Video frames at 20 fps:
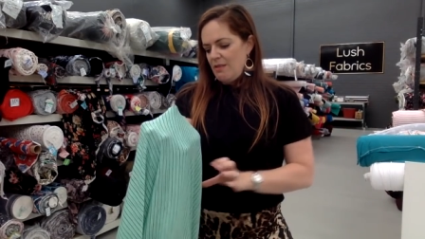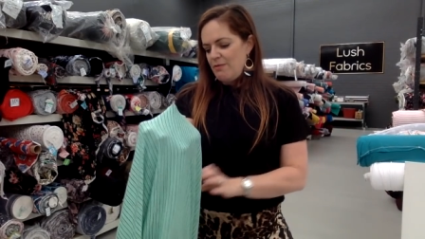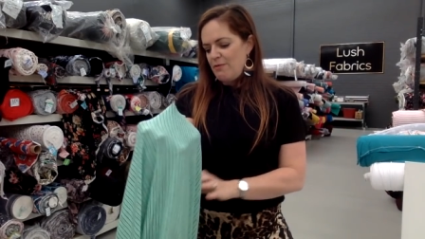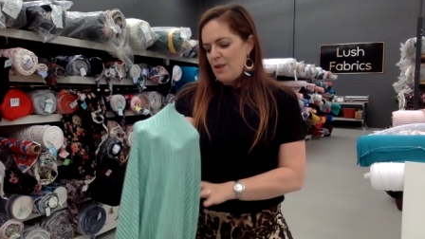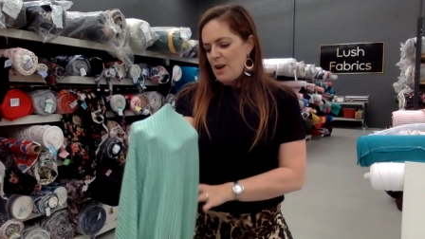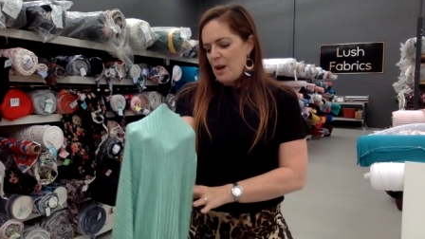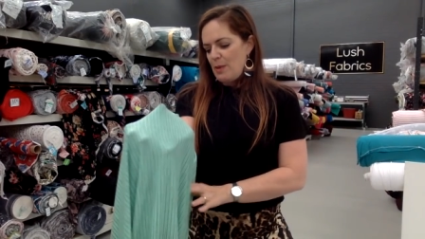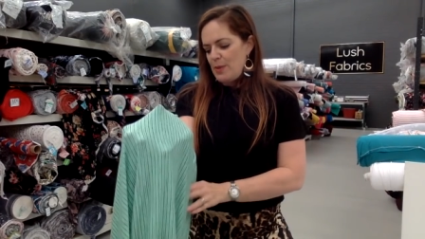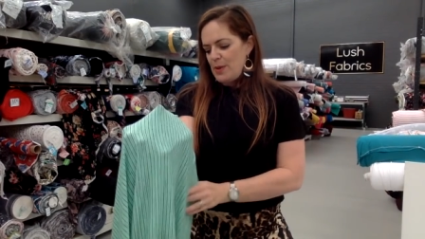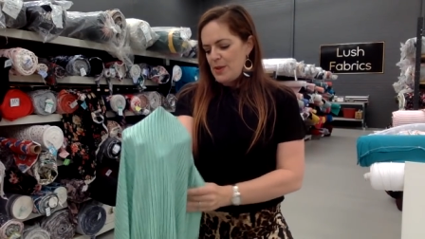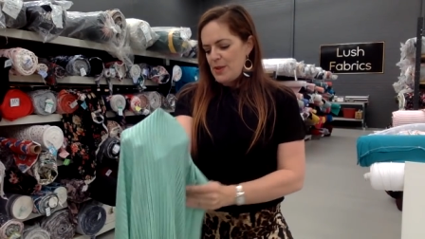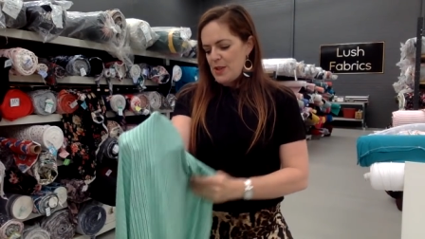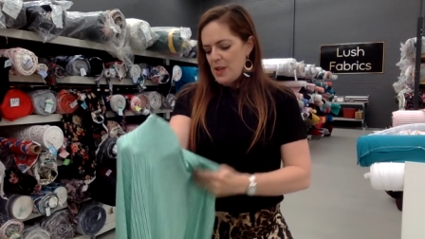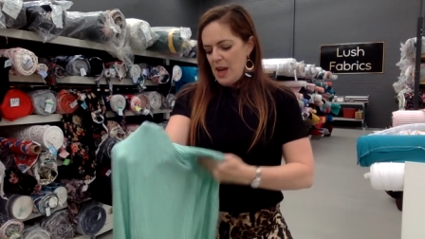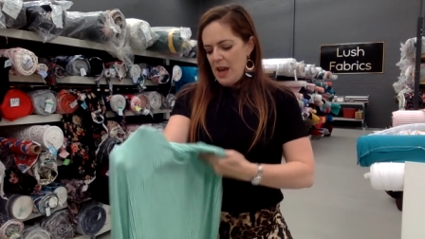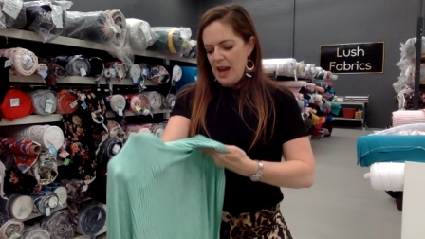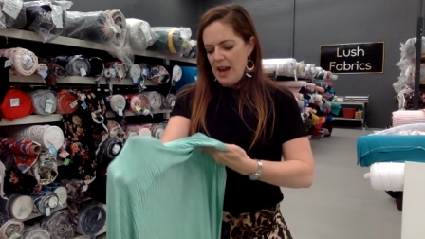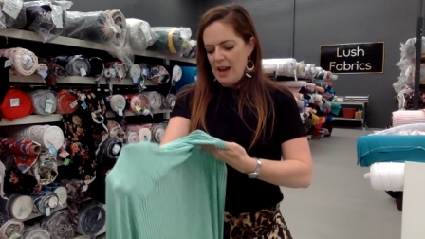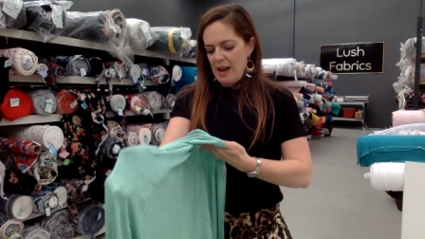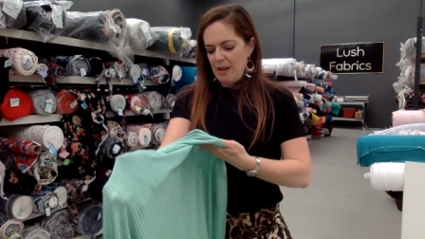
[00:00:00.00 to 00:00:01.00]
fibres to
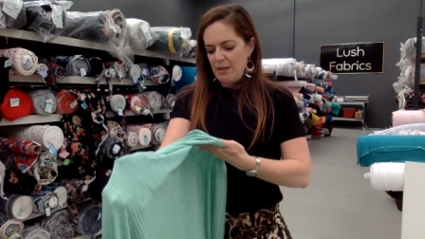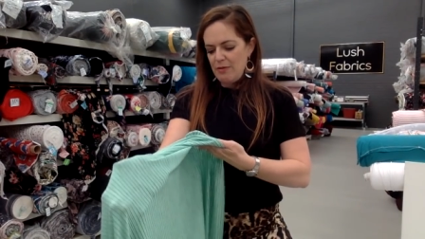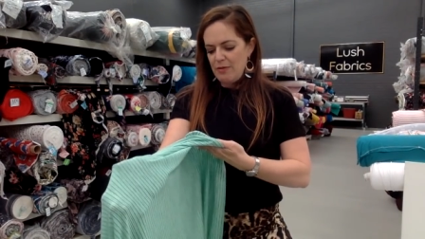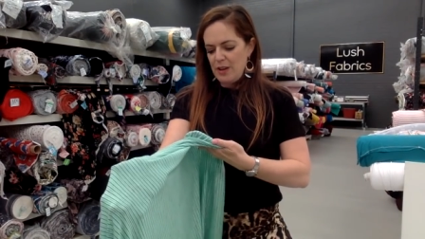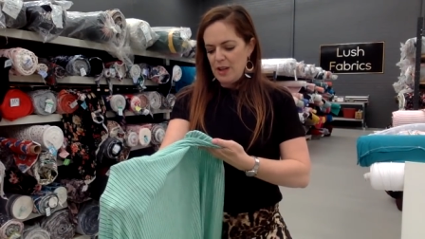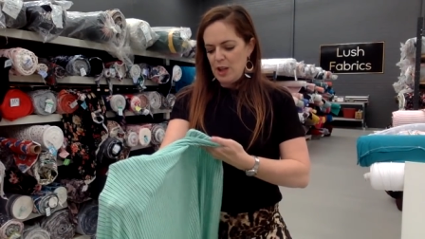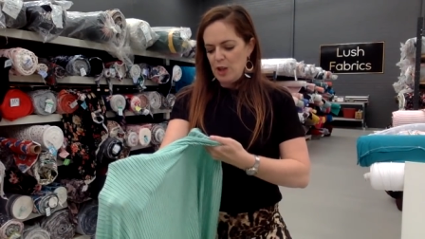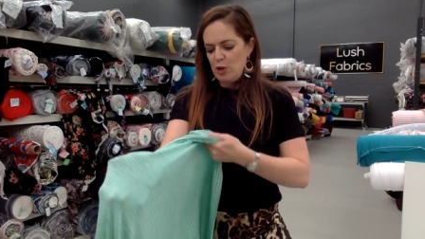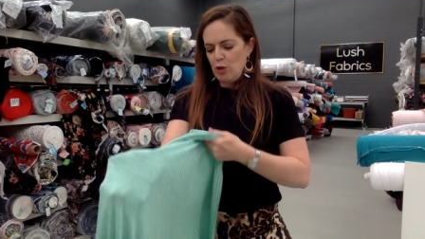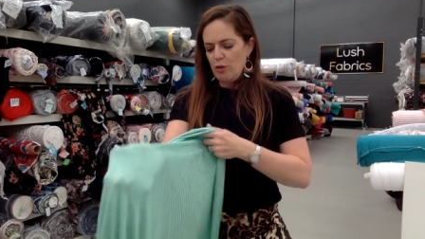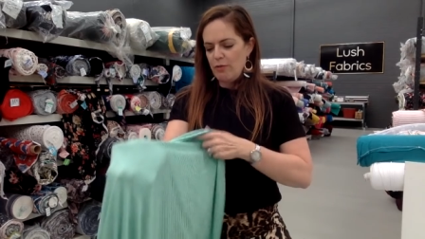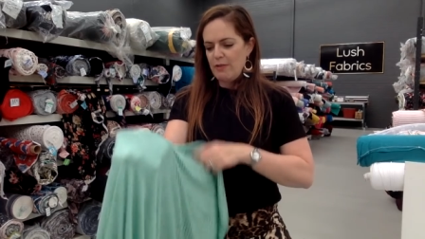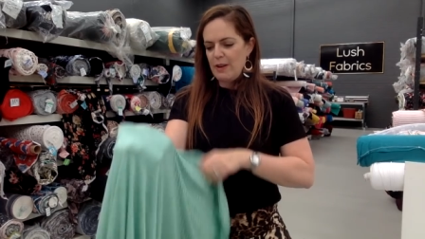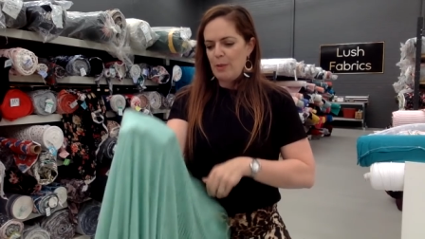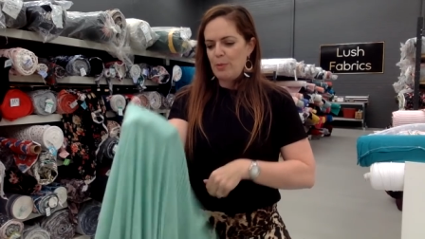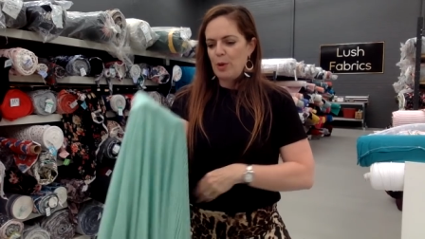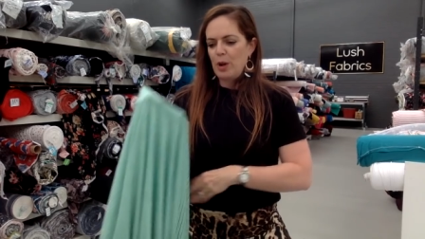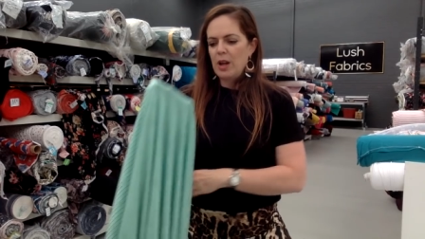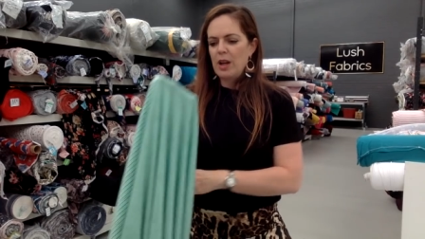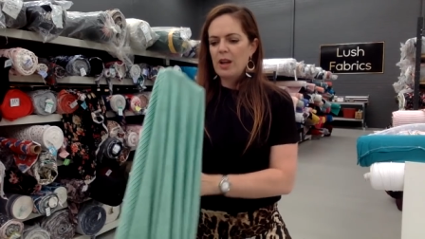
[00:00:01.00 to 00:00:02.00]
have in your
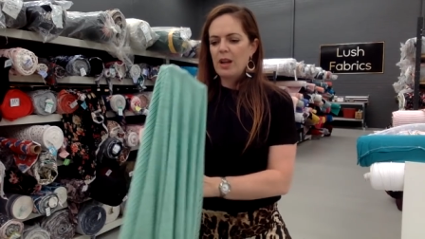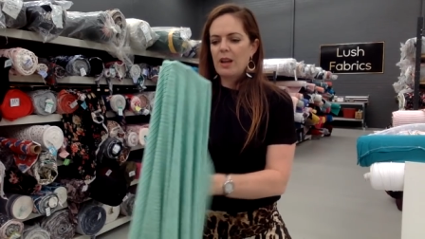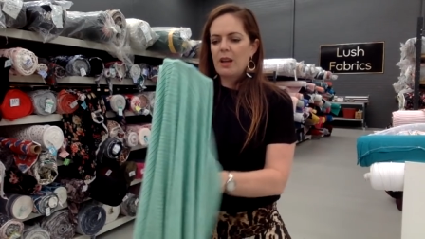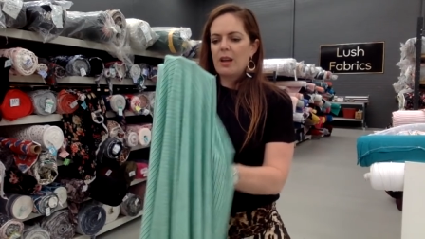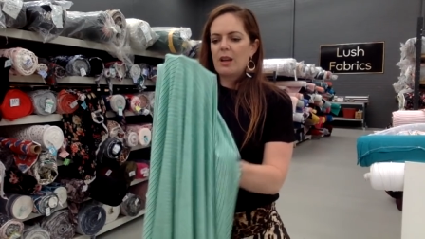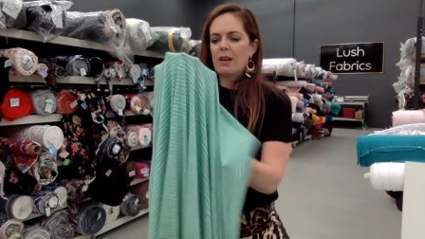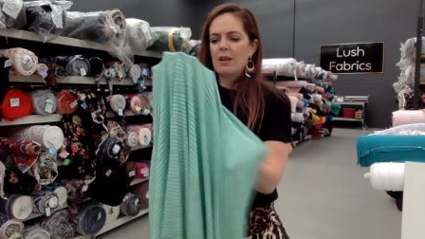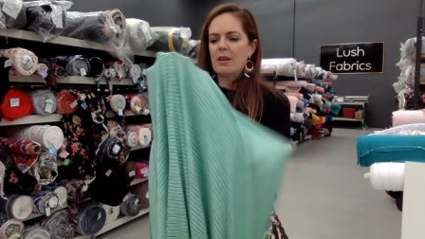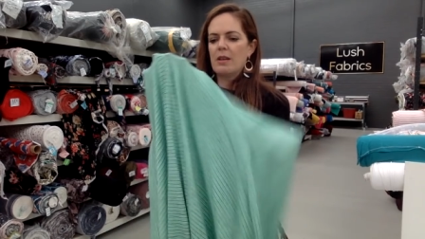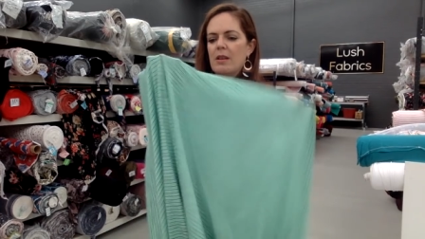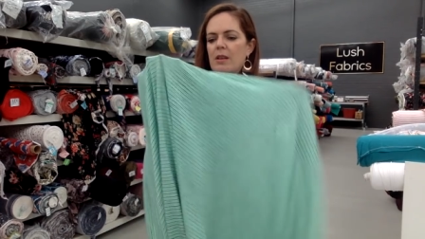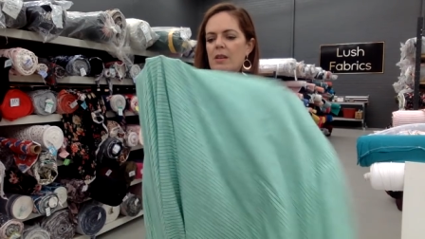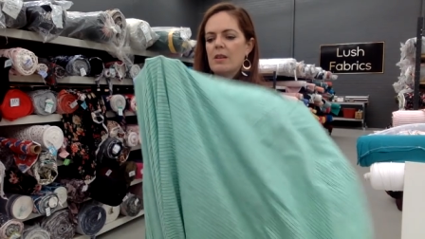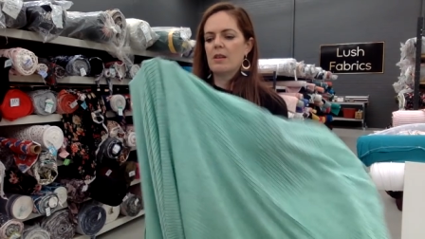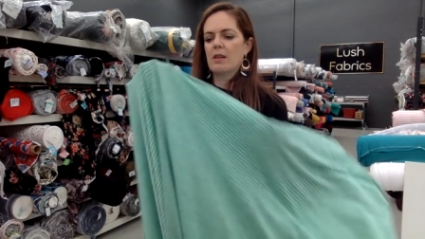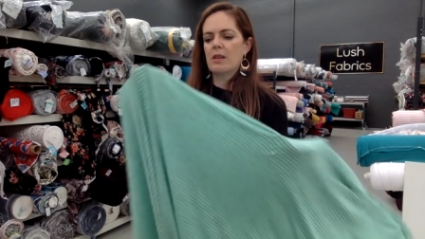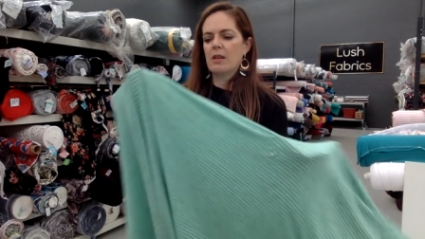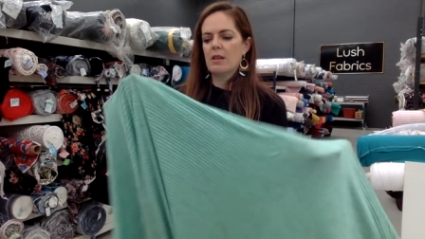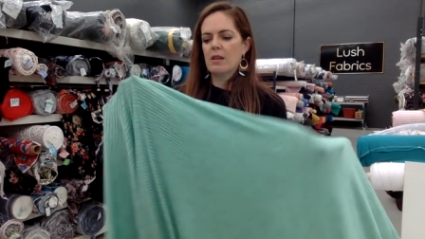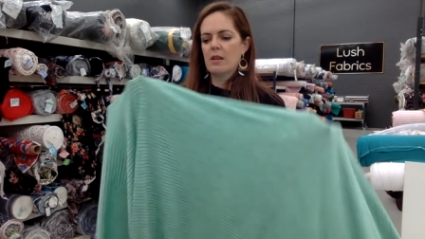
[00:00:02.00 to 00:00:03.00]
fabric.
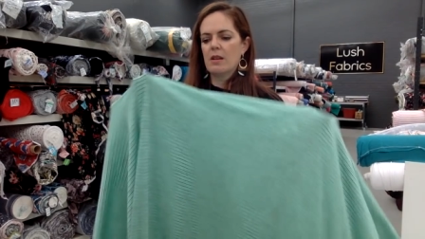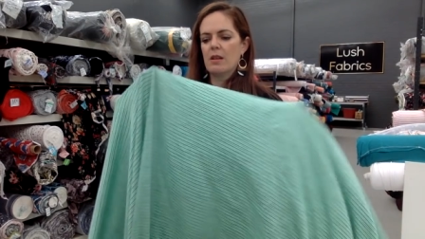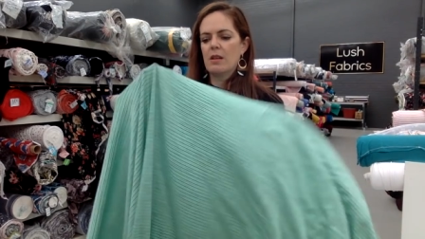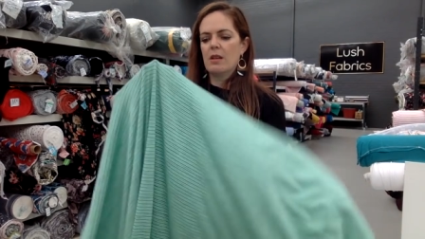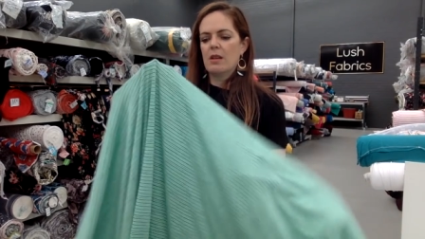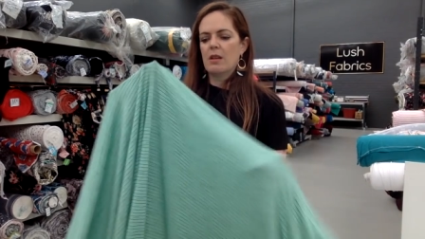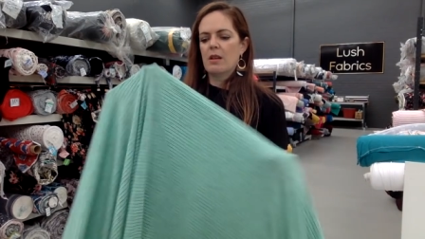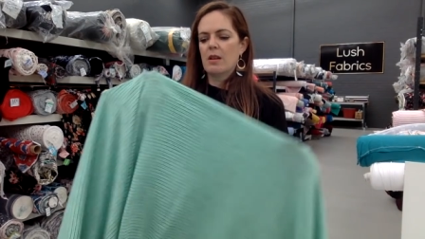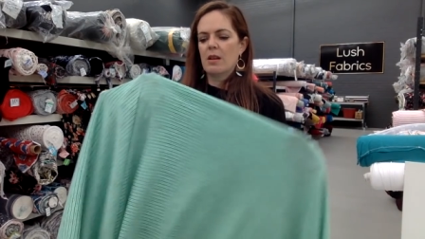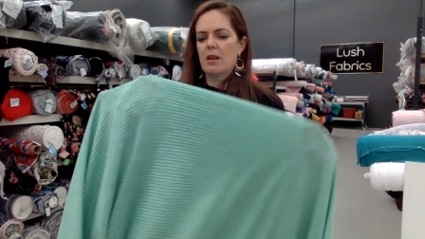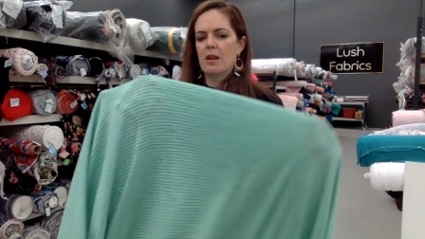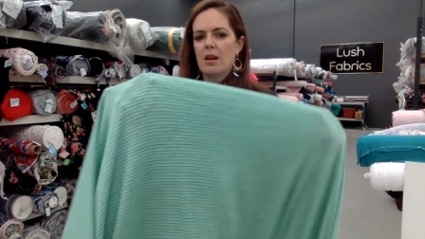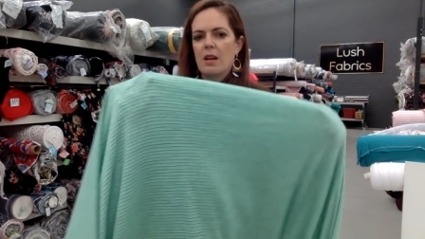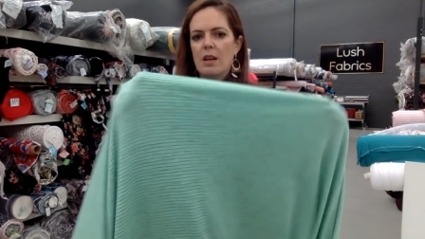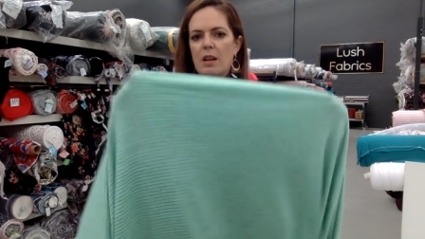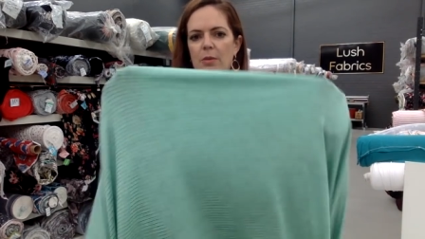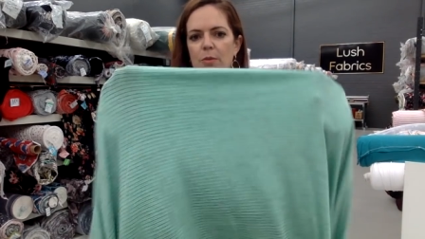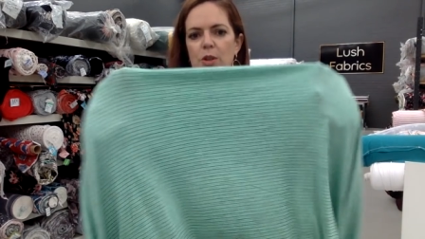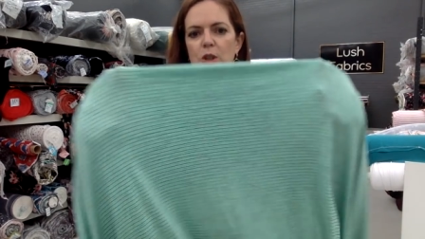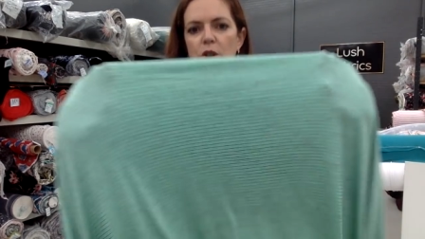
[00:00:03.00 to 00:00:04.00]

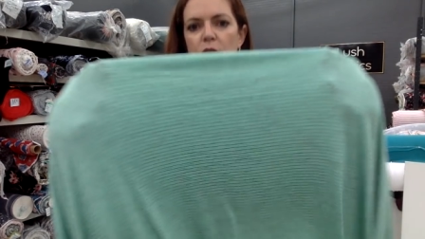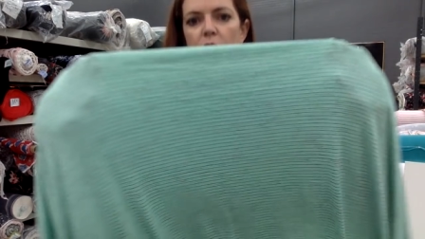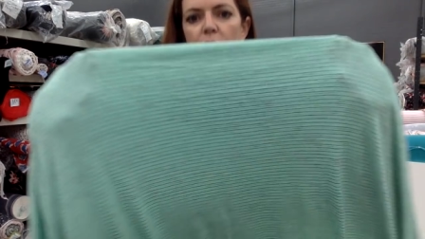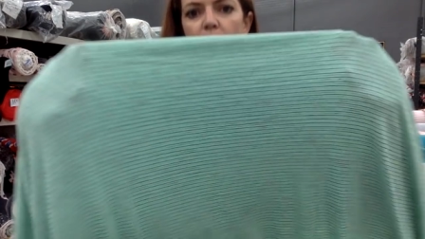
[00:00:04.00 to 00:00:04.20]
And let me show